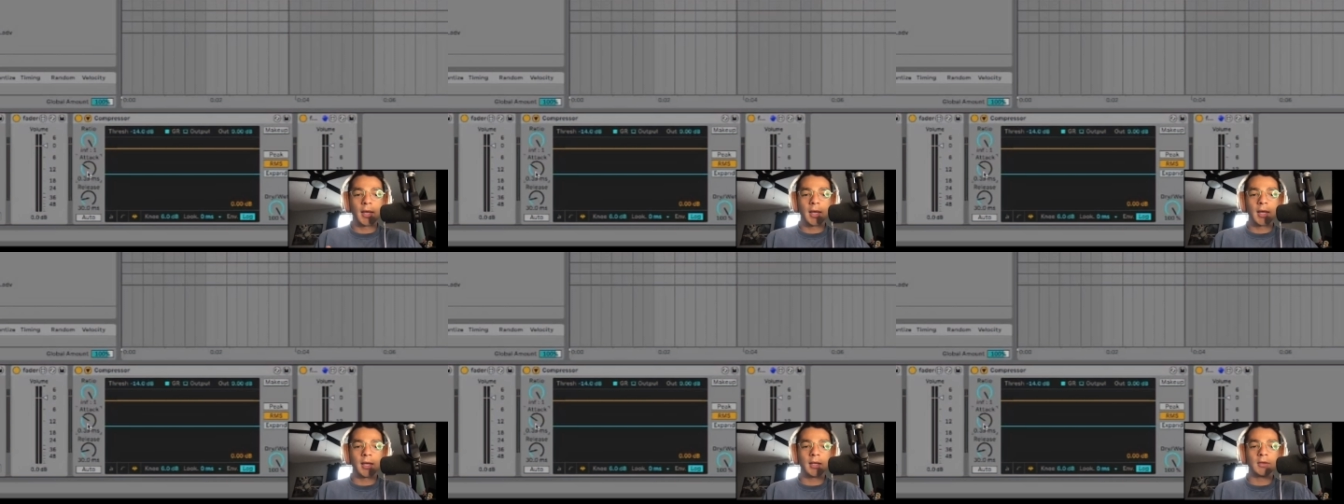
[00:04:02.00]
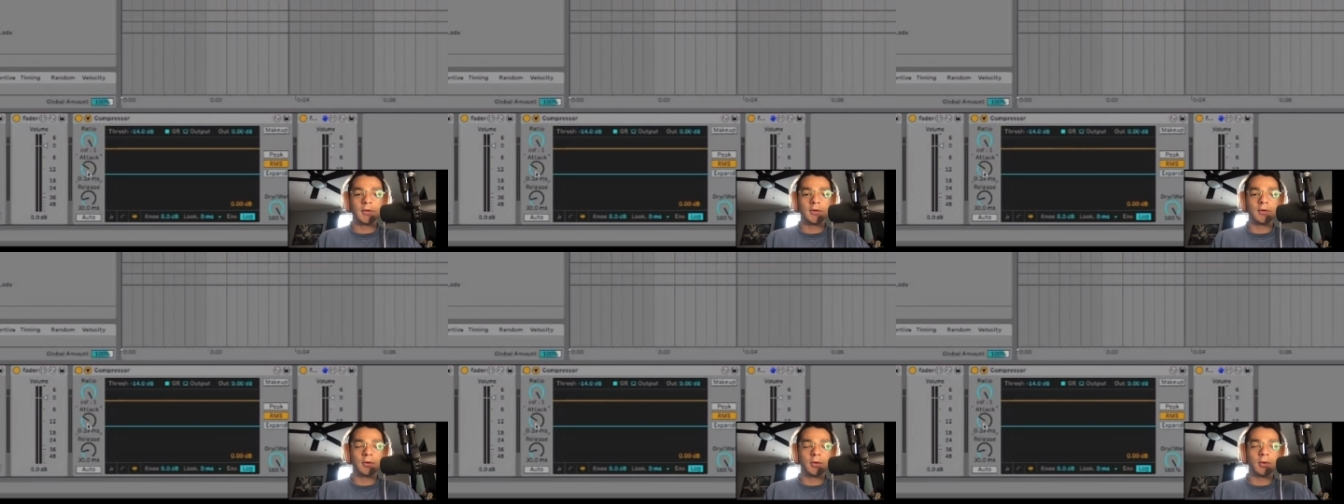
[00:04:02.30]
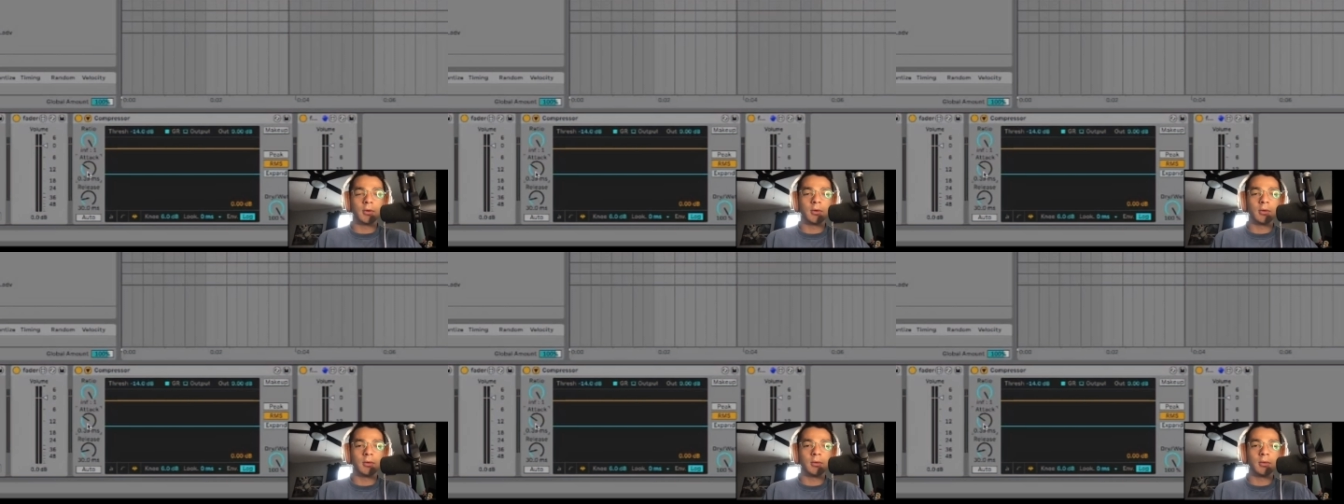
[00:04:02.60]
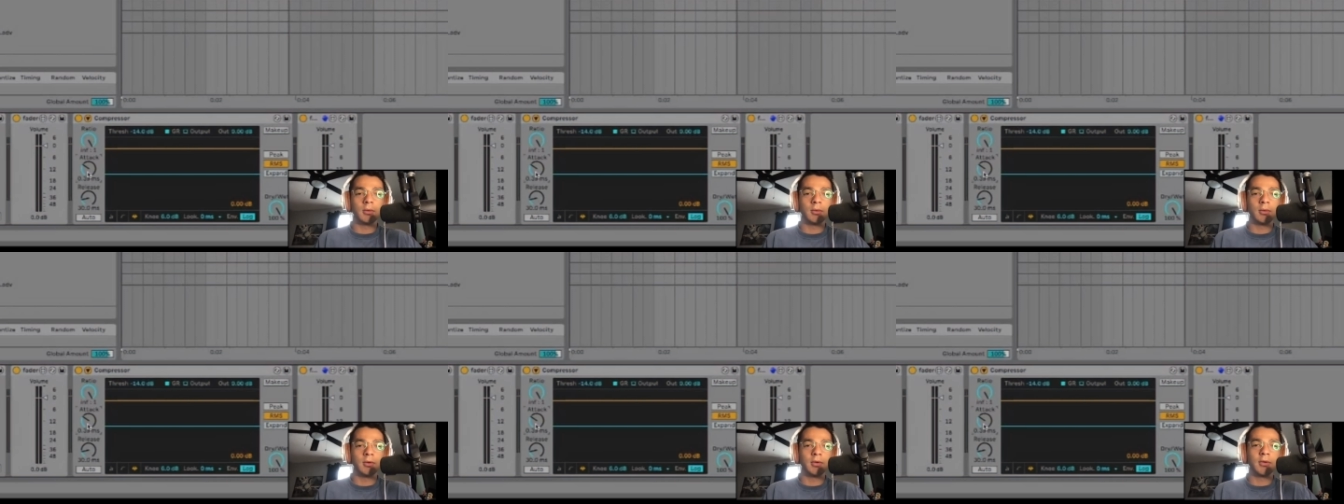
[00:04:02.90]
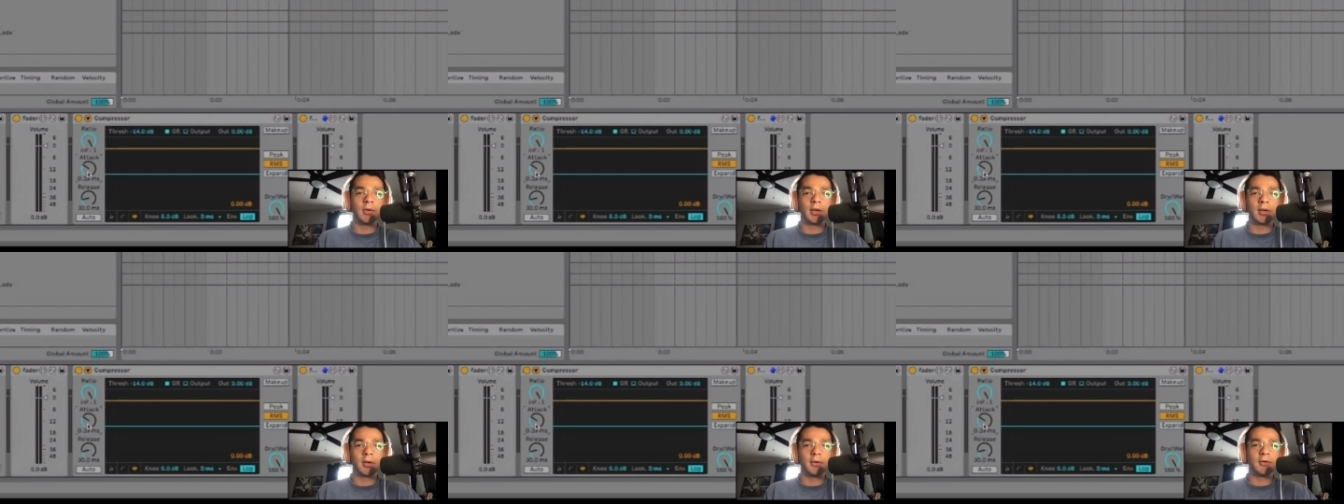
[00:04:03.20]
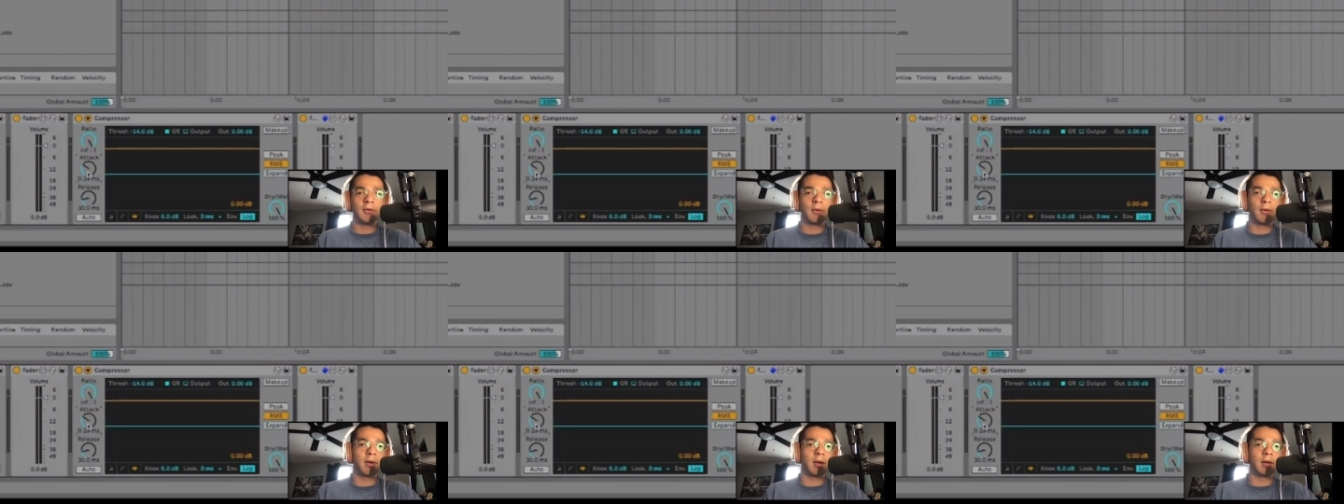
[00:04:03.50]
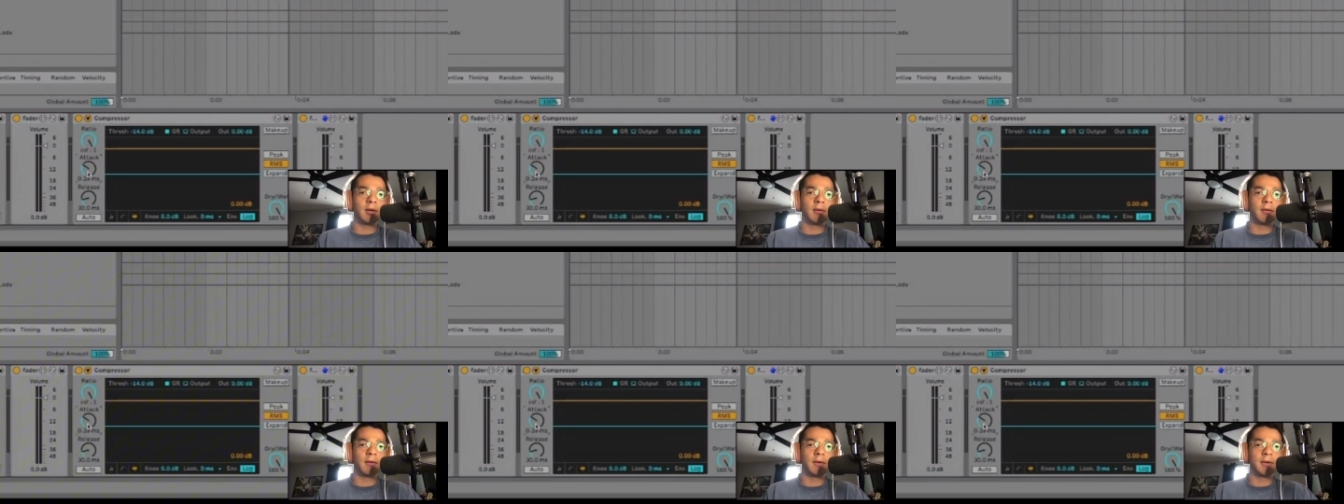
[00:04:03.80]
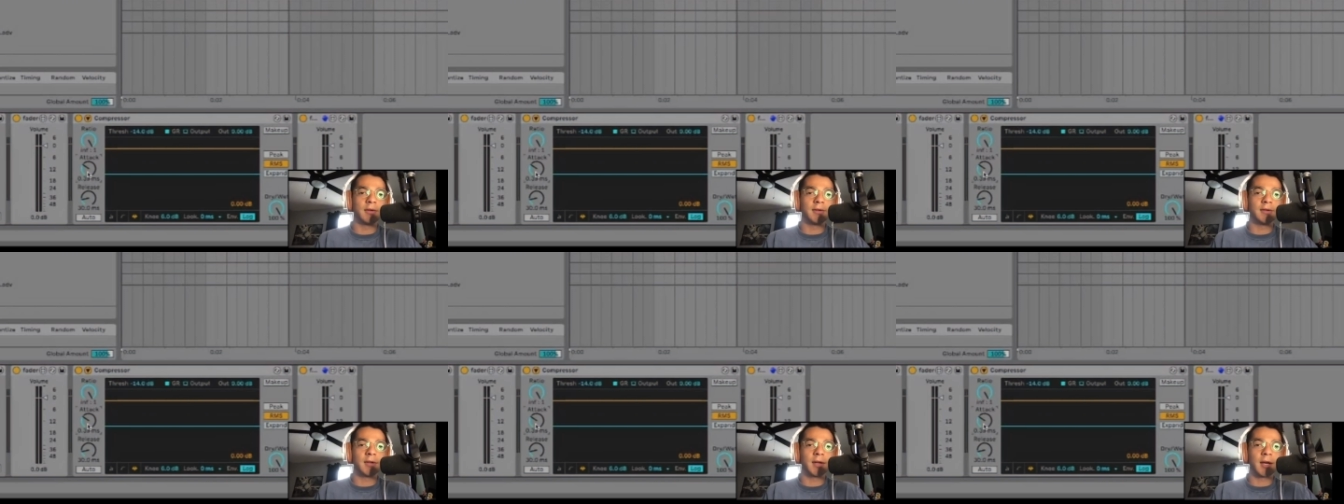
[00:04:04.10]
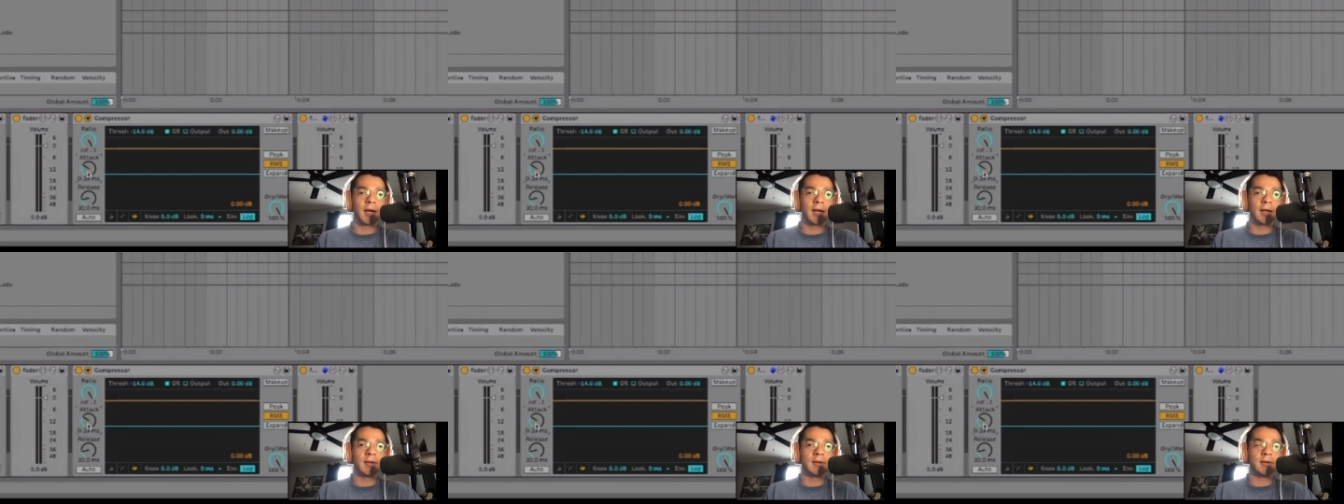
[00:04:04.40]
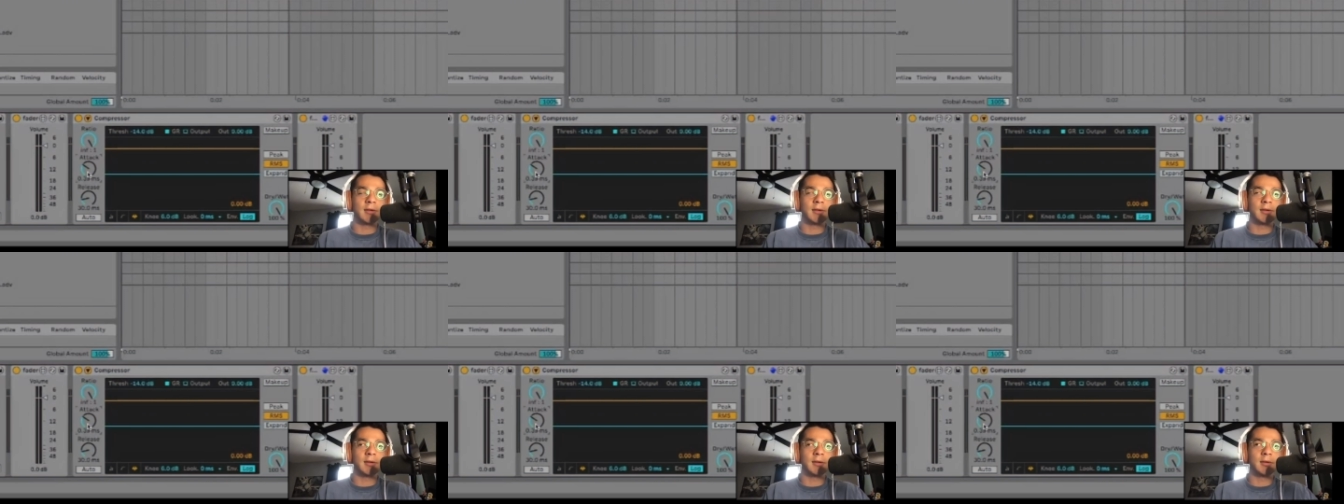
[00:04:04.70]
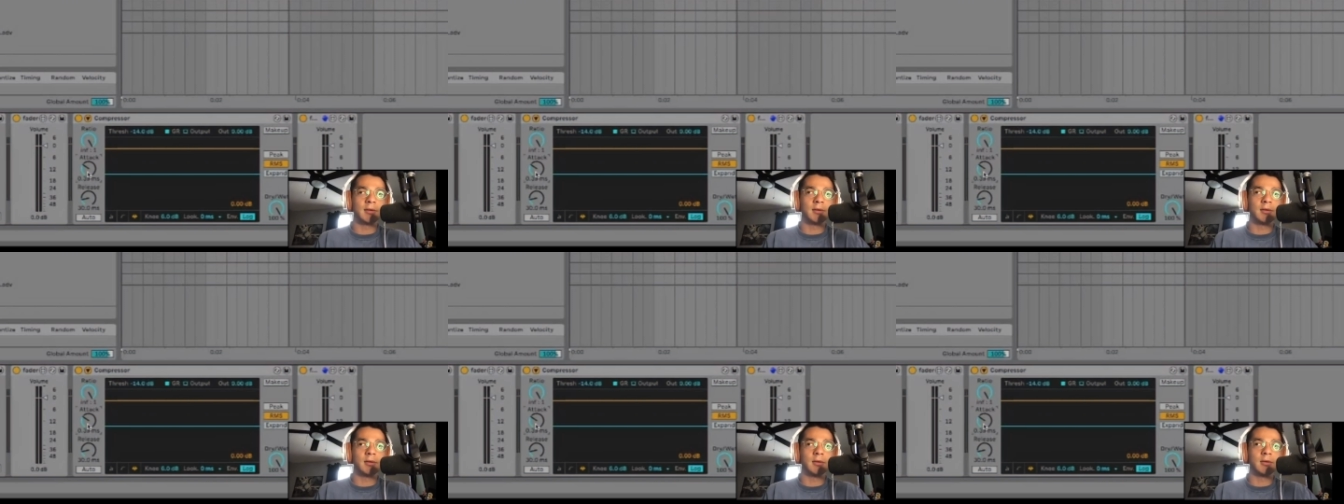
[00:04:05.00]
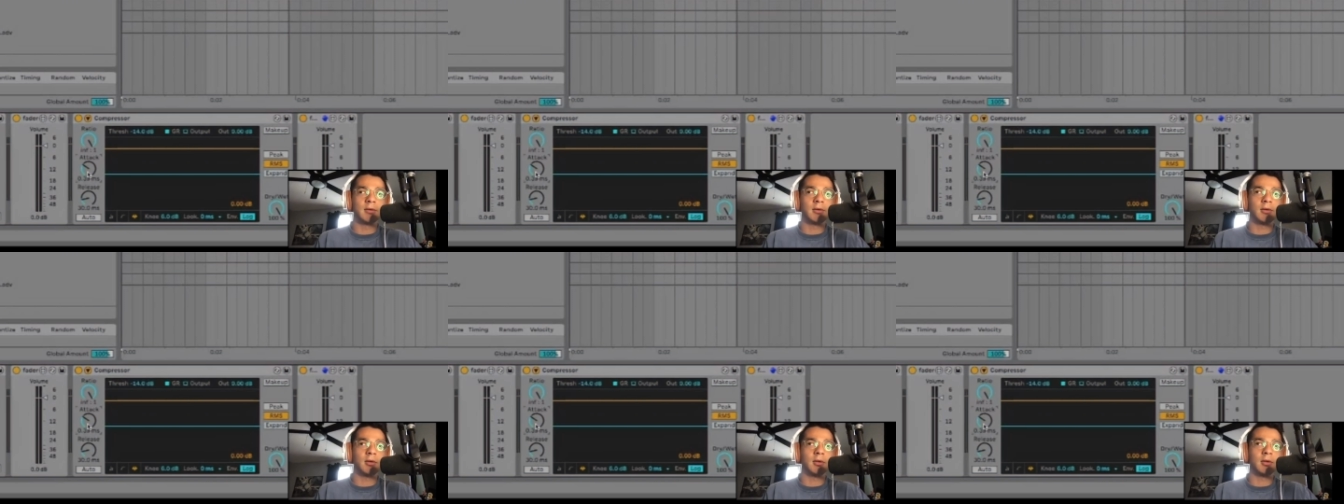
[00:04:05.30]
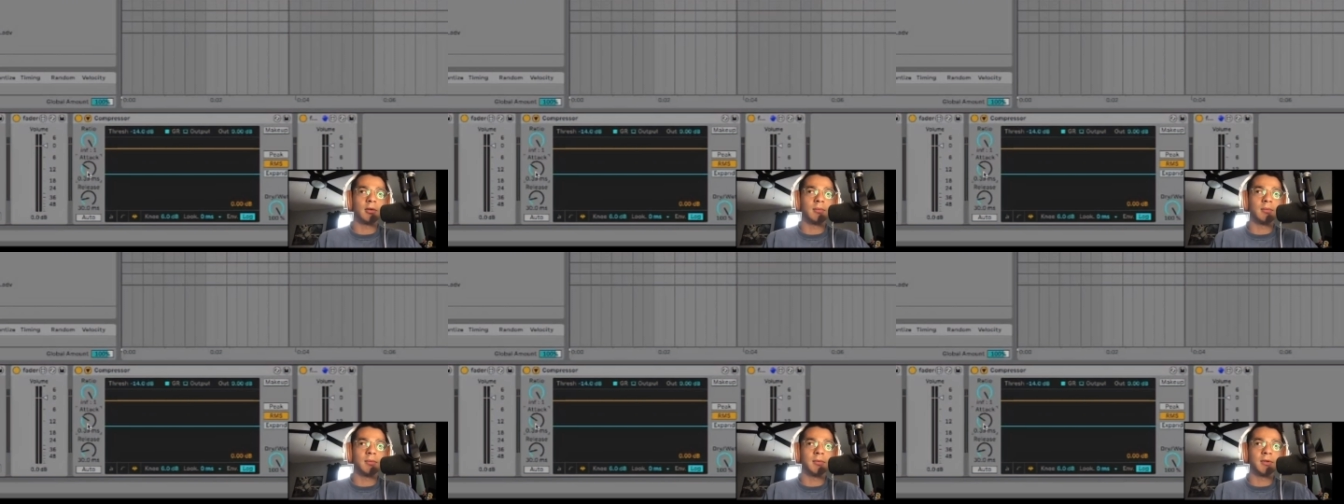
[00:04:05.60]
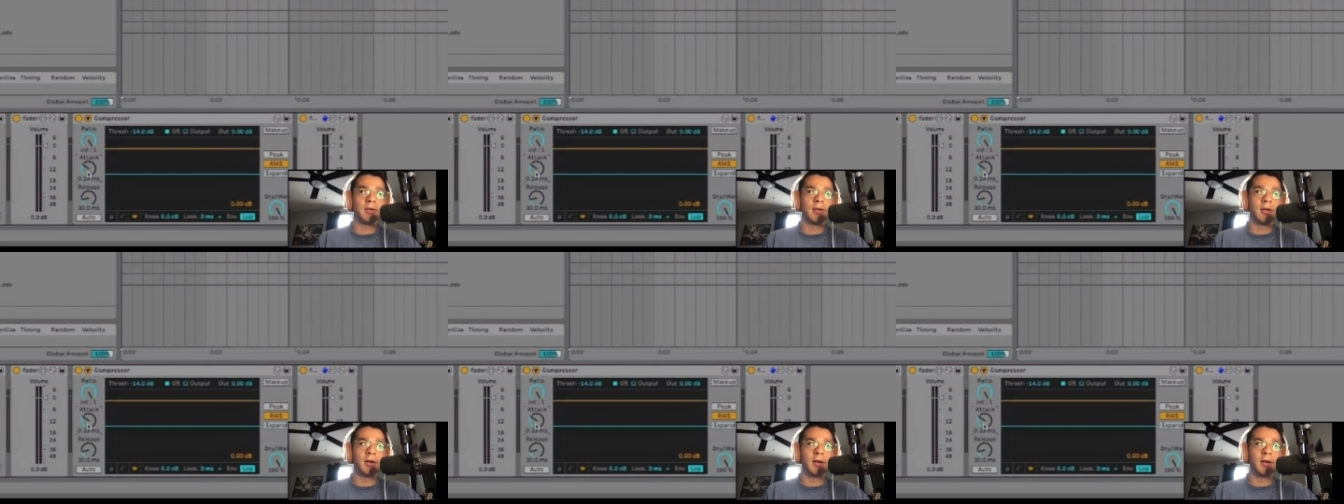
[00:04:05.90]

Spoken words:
And so you can also think of this as terms